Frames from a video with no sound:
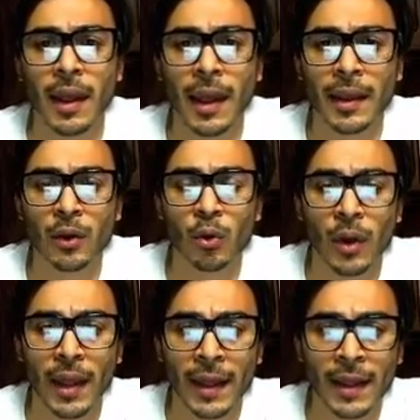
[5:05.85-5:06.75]

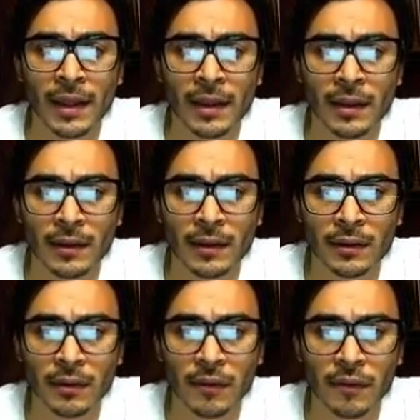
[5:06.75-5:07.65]
Angle A
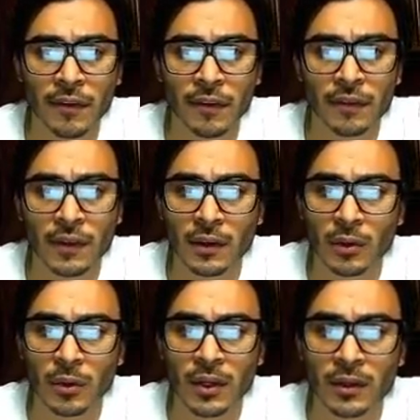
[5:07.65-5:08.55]
is 50
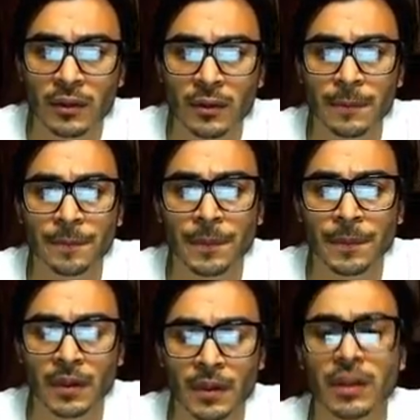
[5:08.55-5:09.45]
degrees,
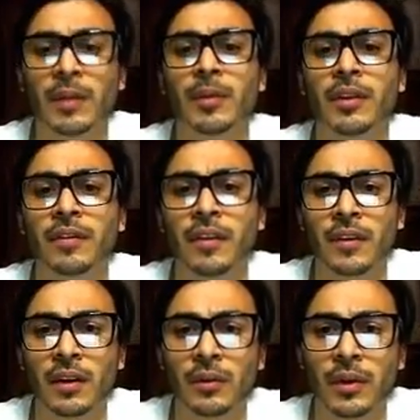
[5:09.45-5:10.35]
label it
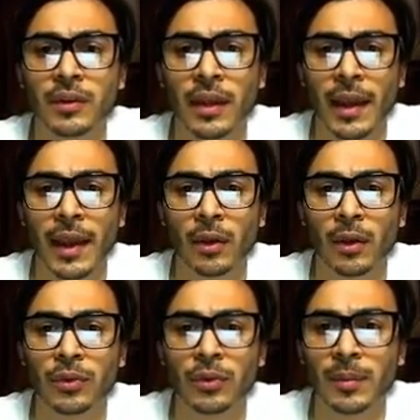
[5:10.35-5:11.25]
50 degrees. And
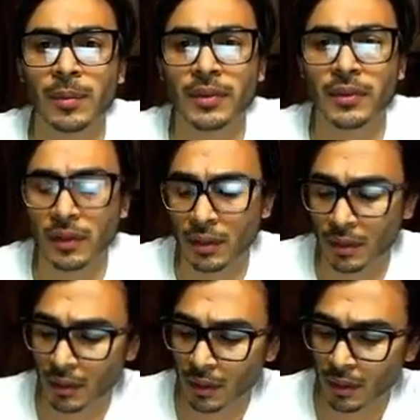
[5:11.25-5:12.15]
angle
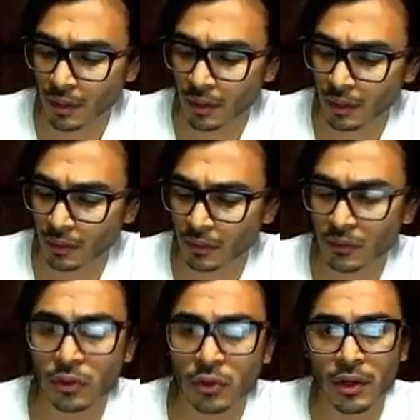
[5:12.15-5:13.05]
DBC
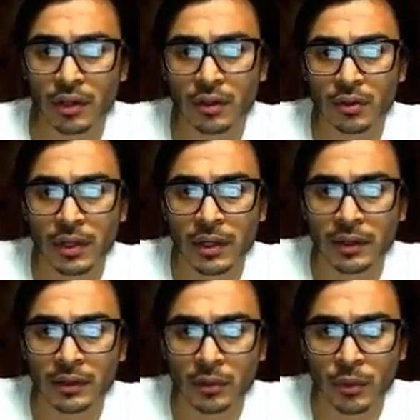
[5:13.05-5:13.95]
is 30
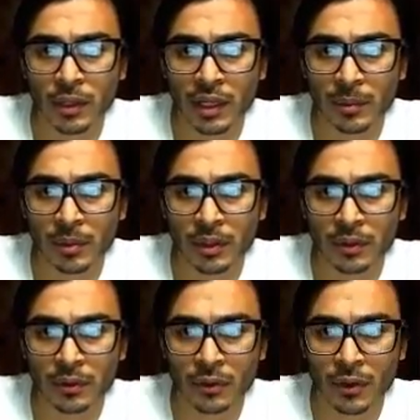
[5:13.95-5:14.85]
degrees, we label
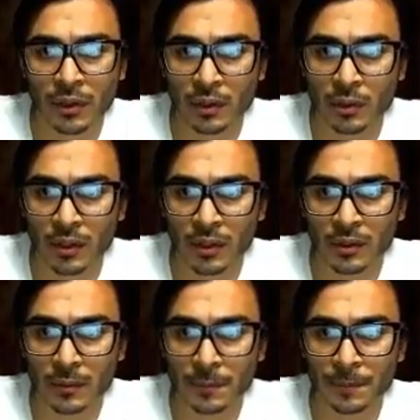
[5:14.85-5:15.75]
it 30 degrees.